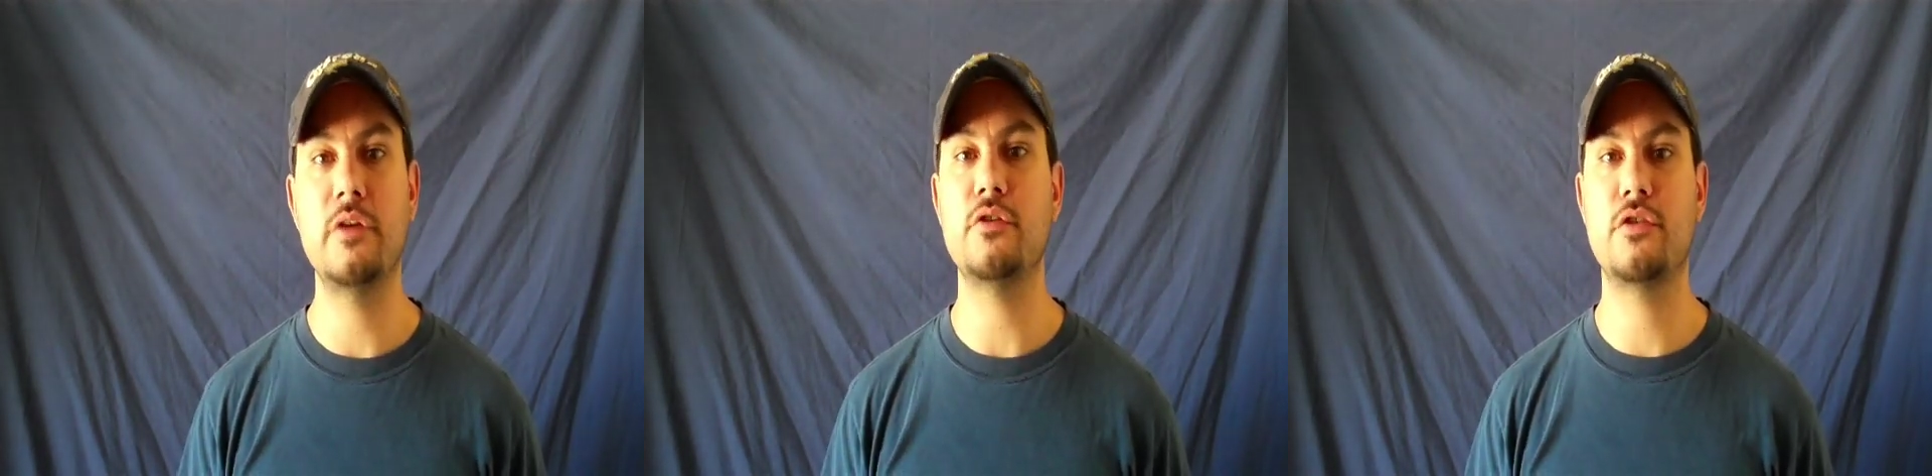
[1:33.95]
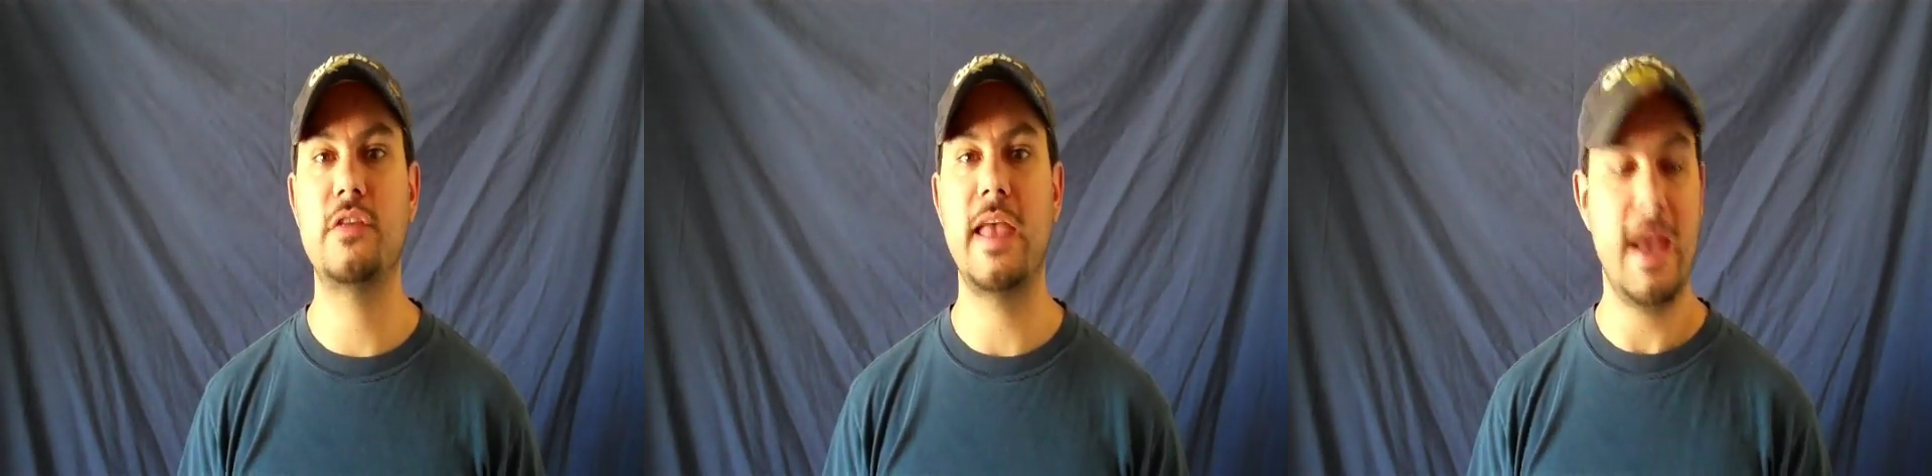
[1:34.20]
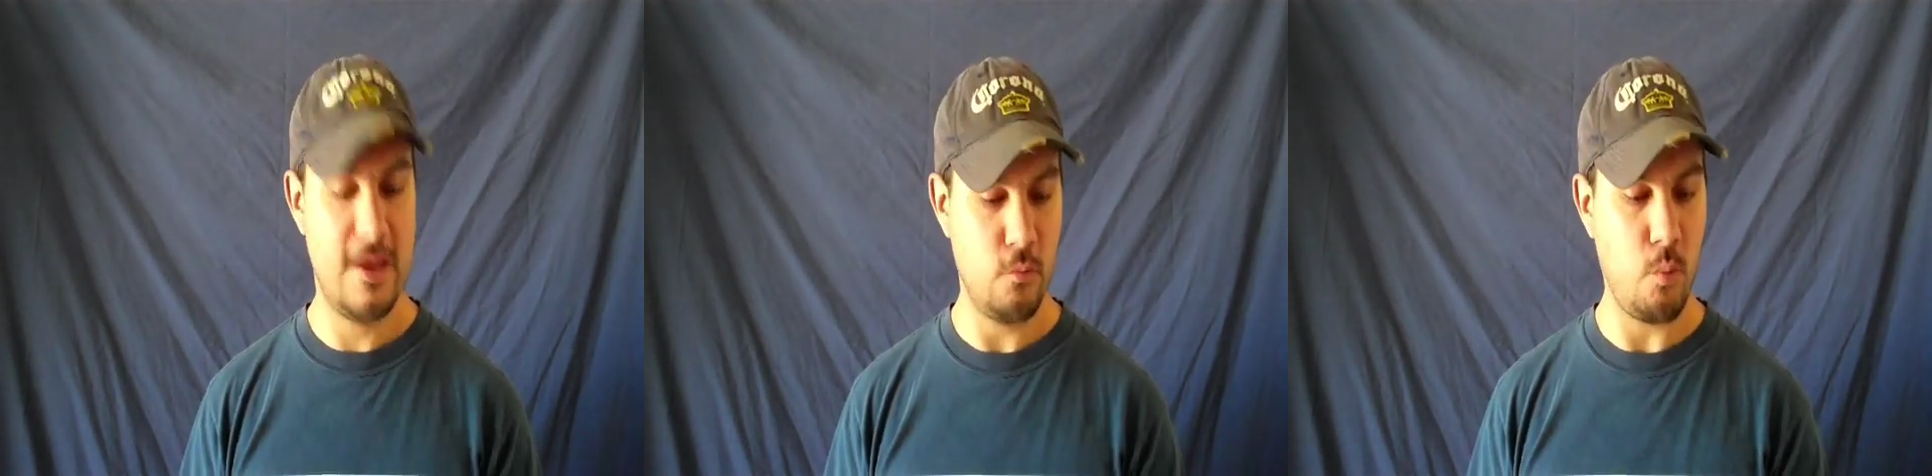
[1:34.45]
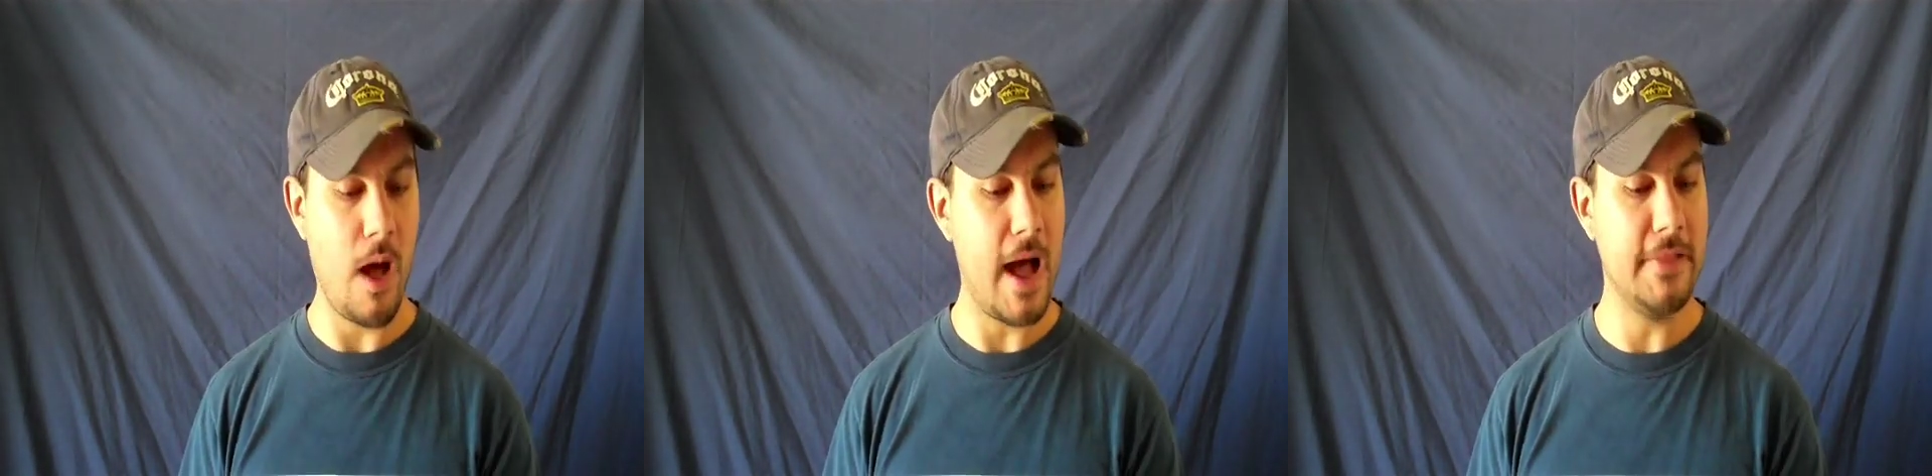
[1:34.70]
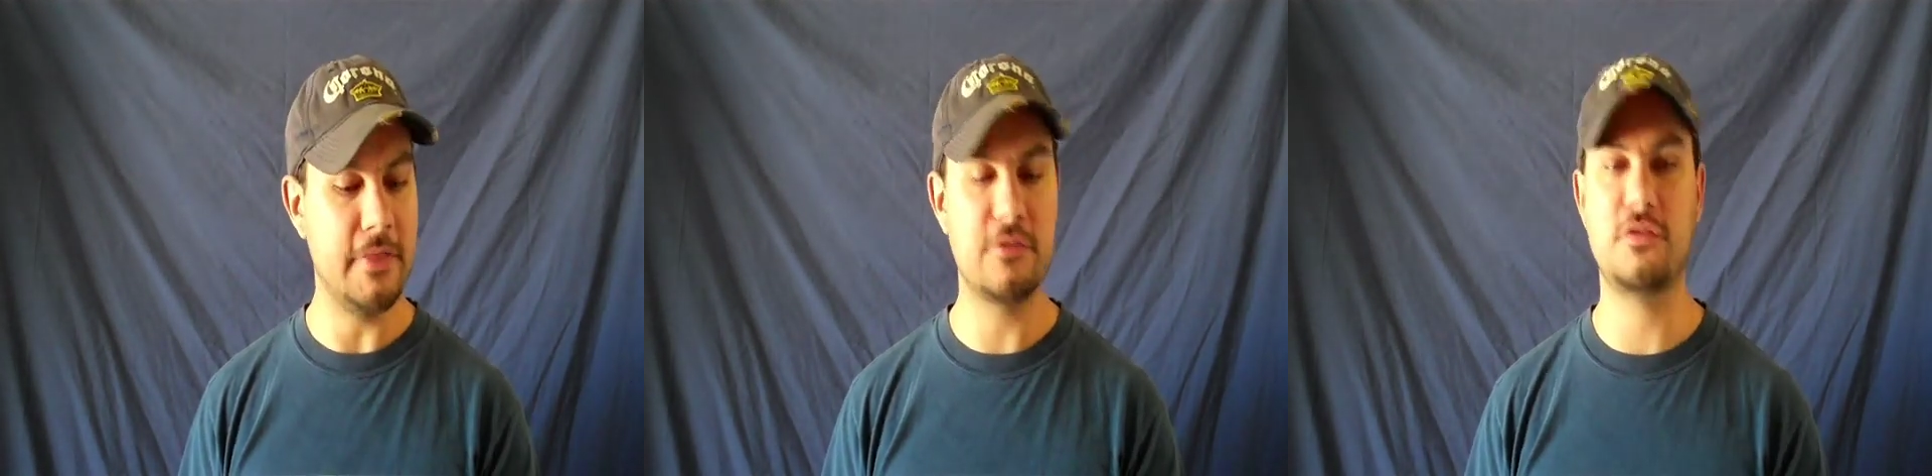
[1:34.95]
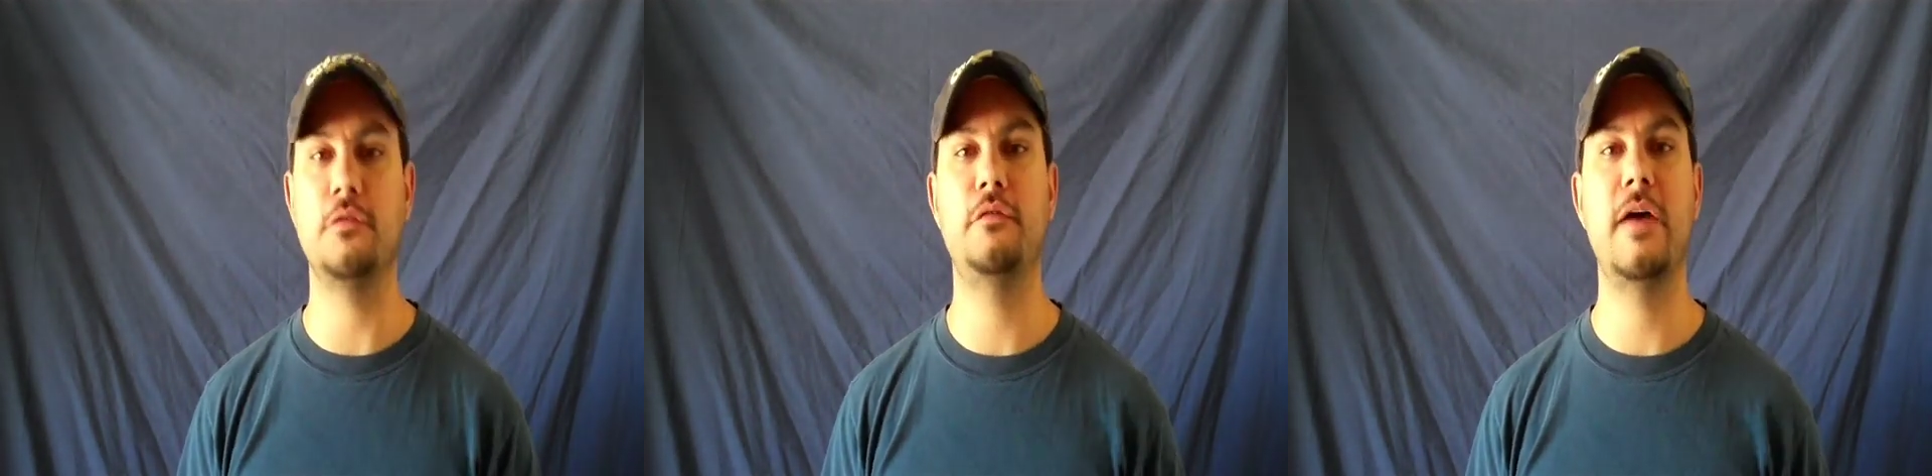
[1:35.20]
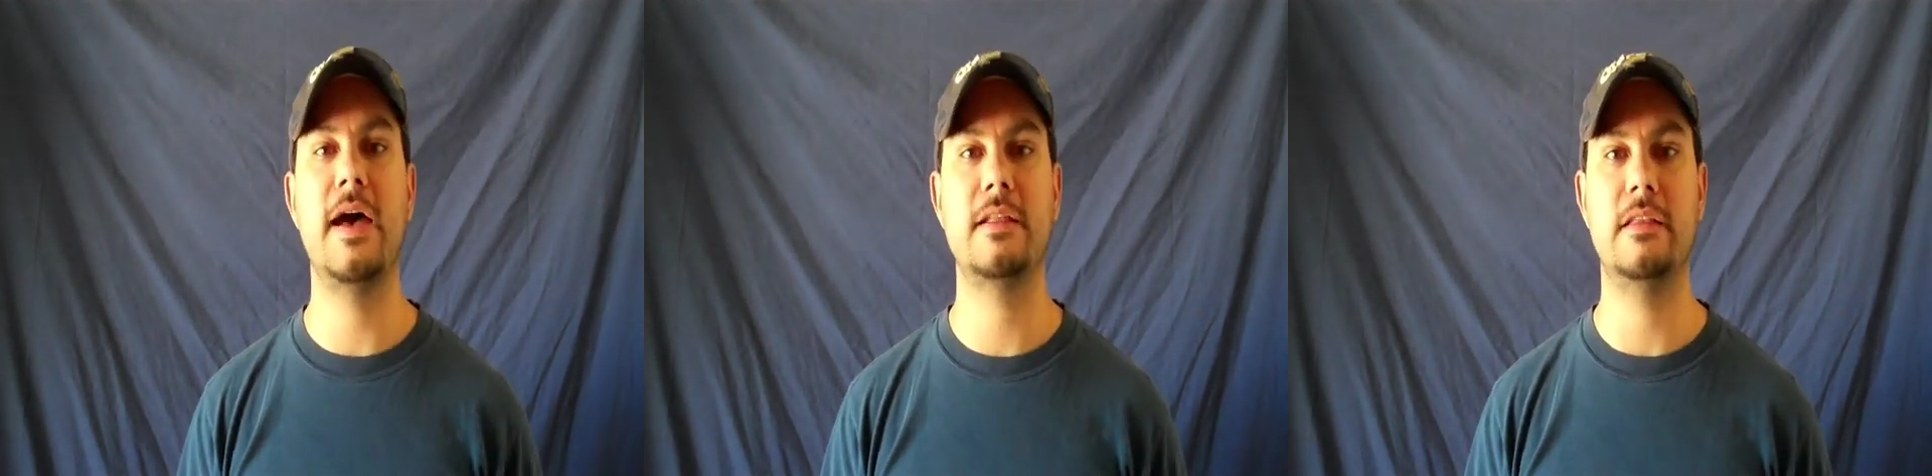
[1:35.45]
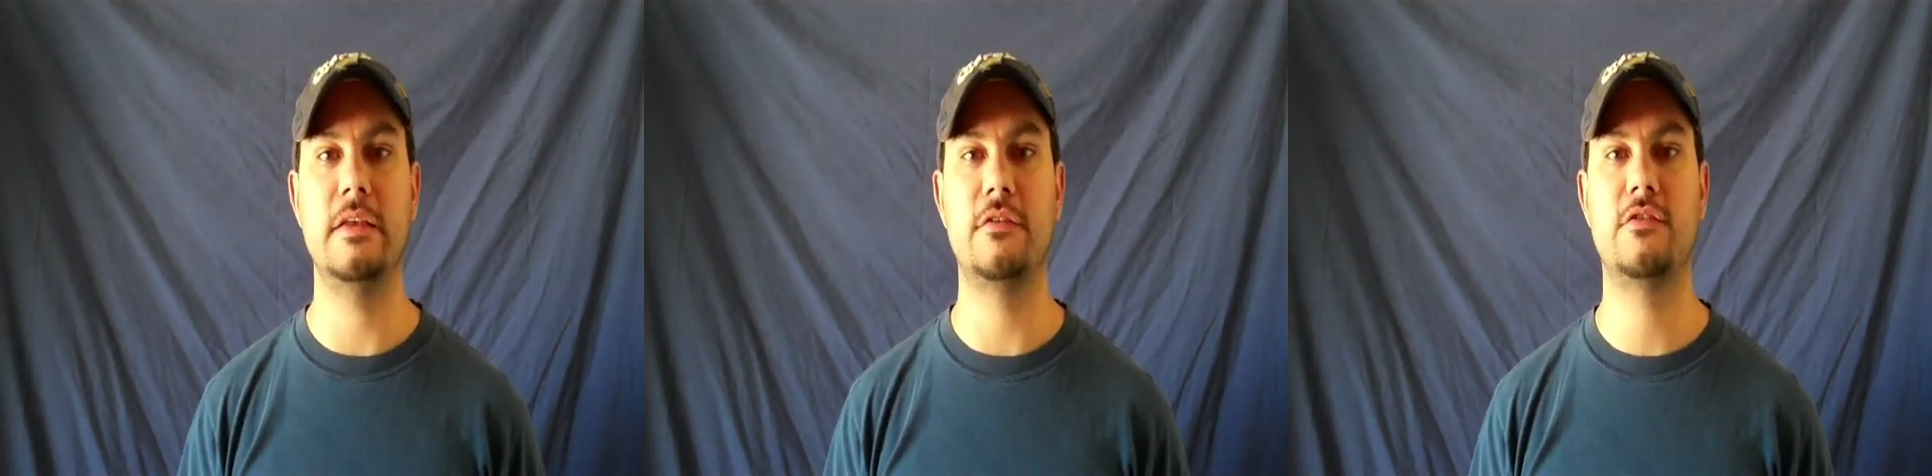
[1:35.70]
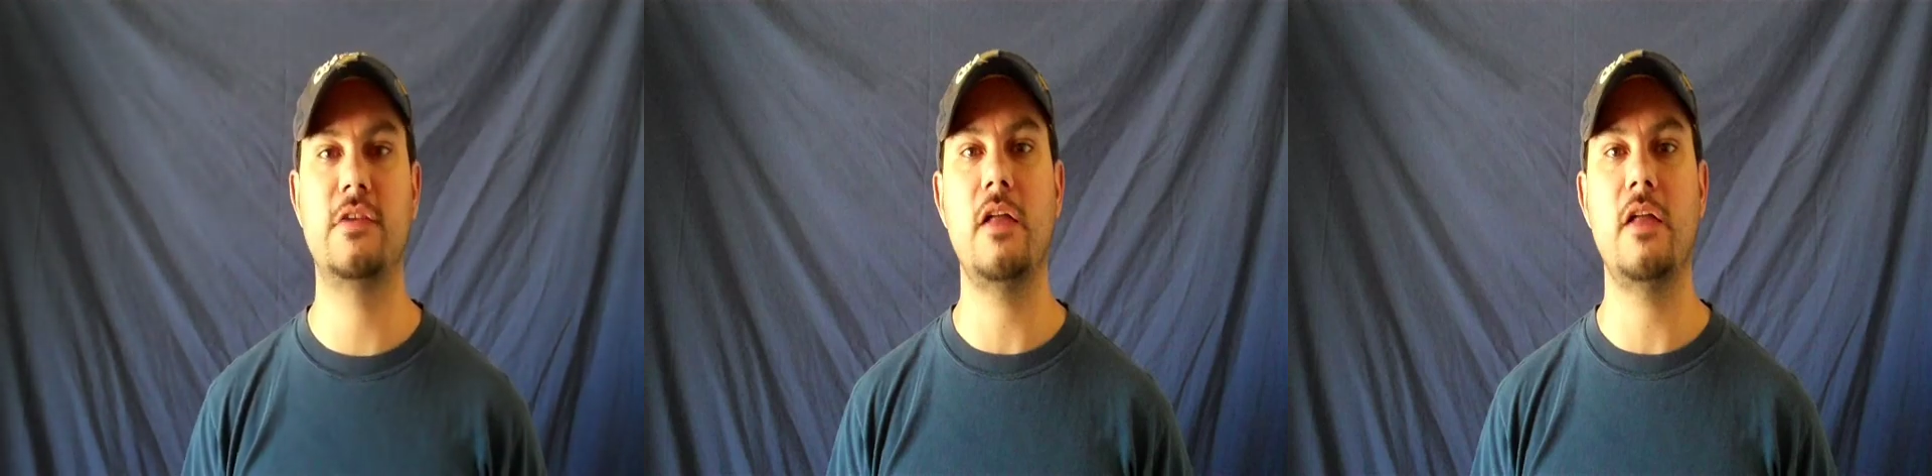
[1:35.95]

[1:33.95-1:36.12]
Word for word: you'll understand why this effect